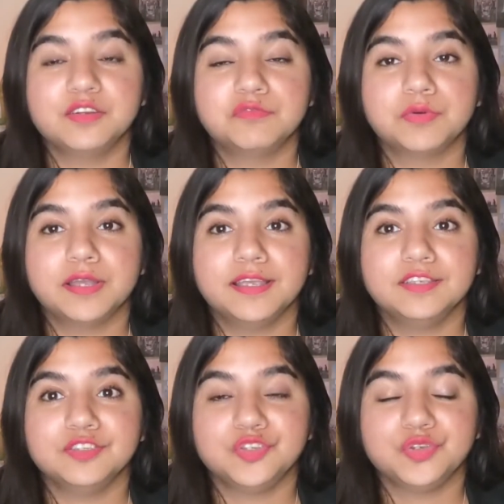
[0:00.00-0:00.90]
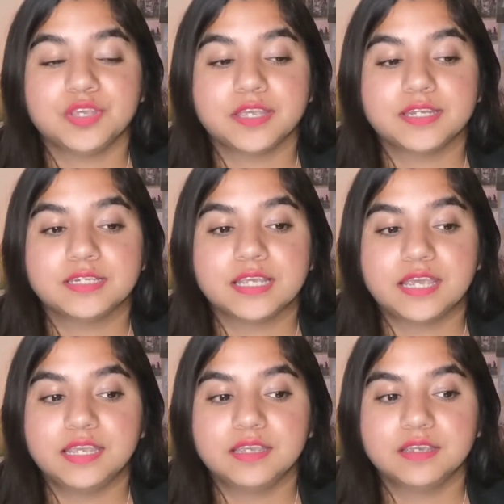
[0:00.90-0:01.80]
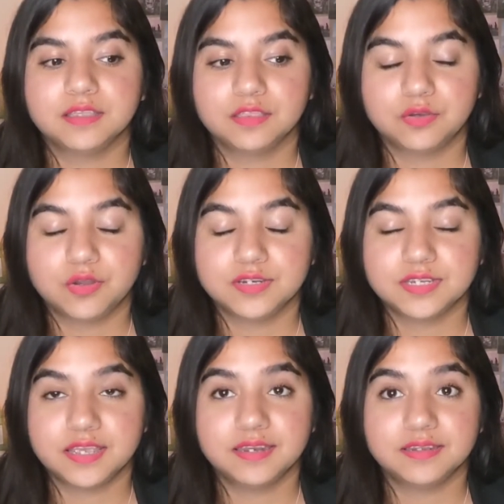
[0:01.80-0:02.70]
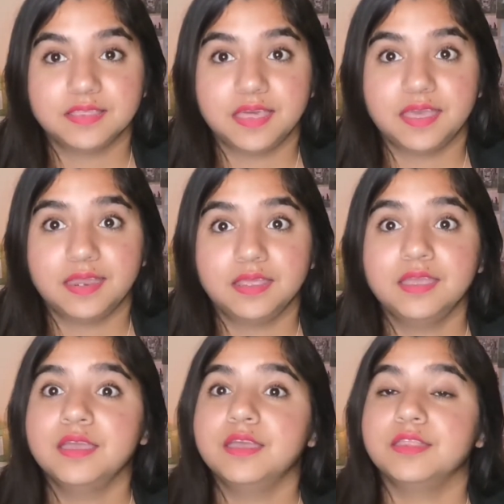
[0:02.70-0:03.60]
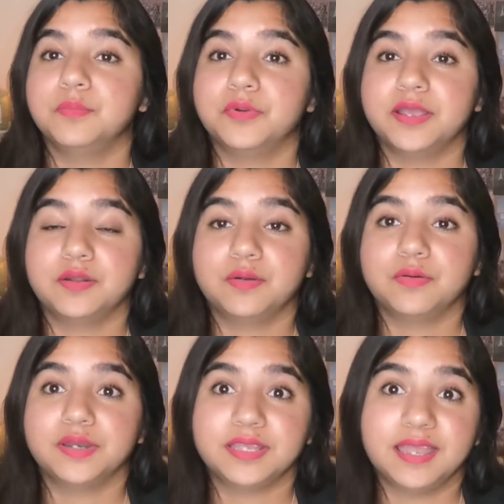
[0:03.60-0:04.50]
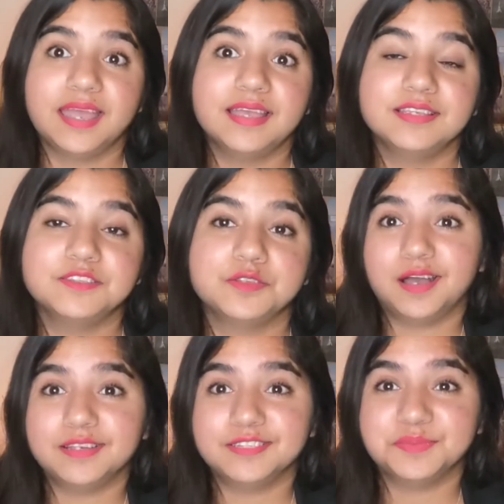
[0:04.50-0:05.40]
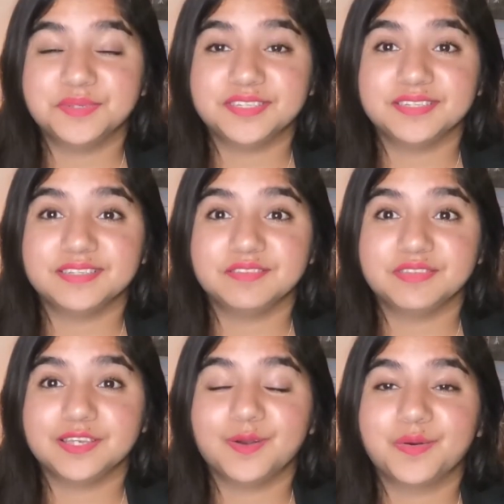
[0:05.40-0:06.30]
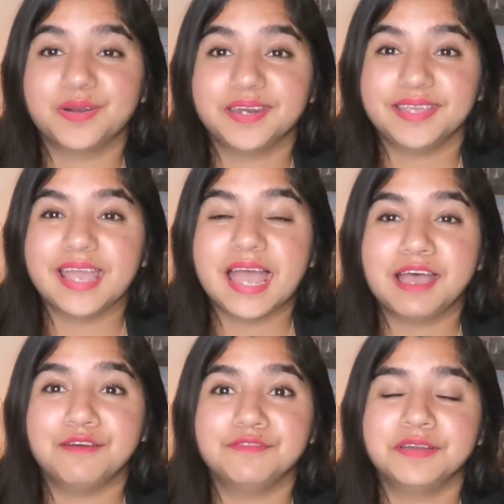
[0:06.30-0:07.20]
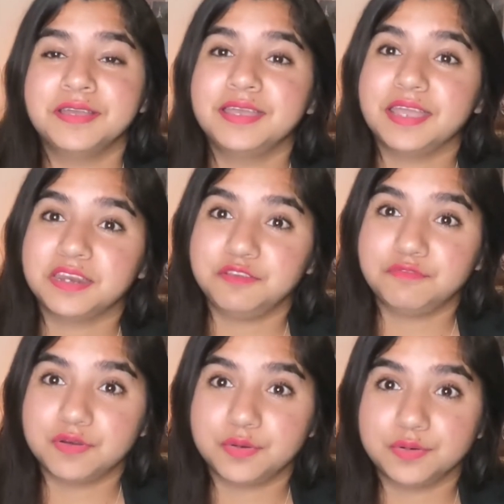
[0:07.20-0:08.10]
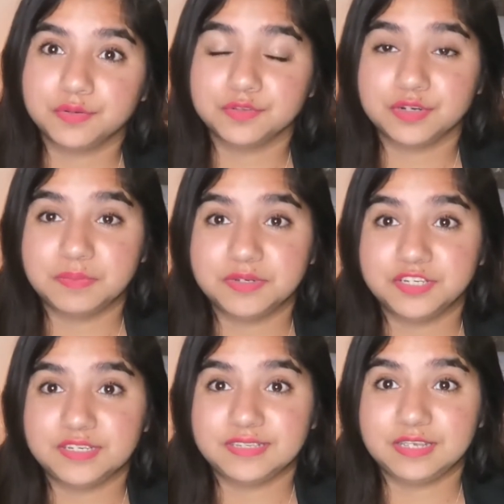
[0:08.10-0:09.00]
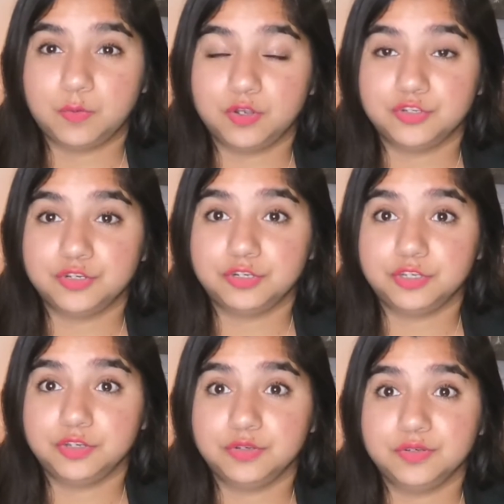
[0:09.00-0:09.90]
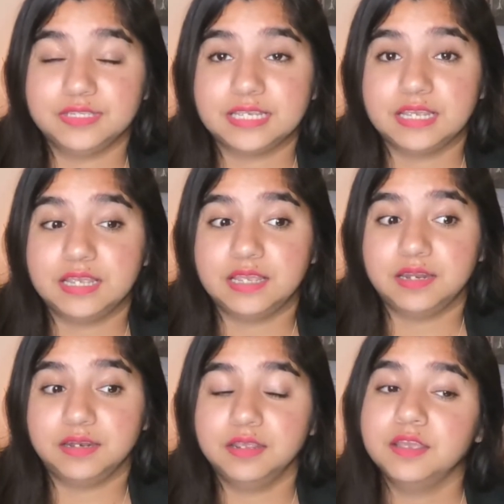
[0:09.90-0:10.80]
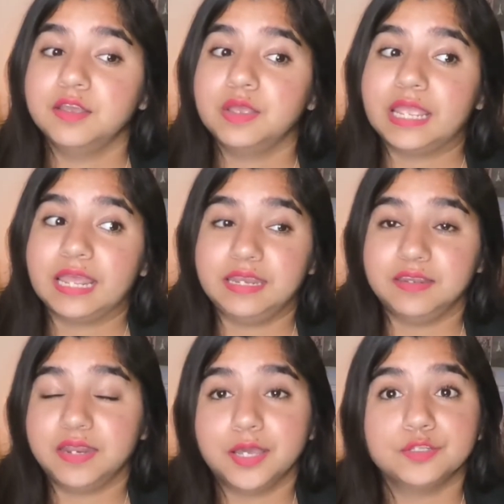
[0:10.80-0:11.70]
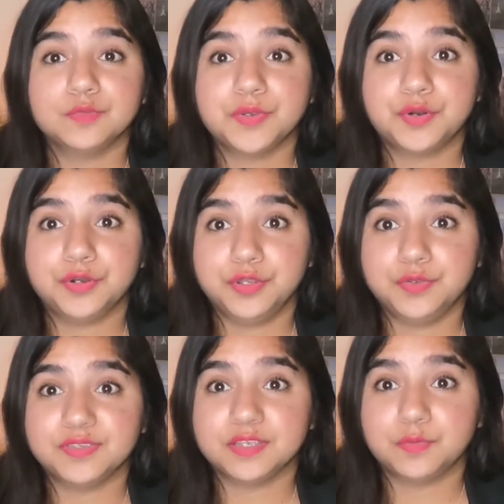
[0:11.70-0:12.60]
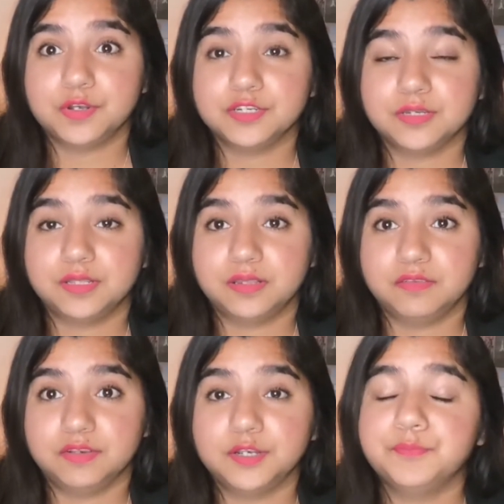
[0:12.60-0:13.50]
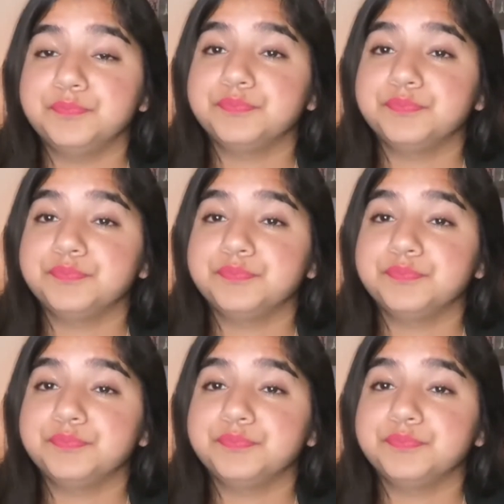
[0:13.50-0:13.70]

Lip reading: of ways. You can take the content that the brand already has, ask the business if they already have any photos or images they want you to use and any announcement or news they want to deliver.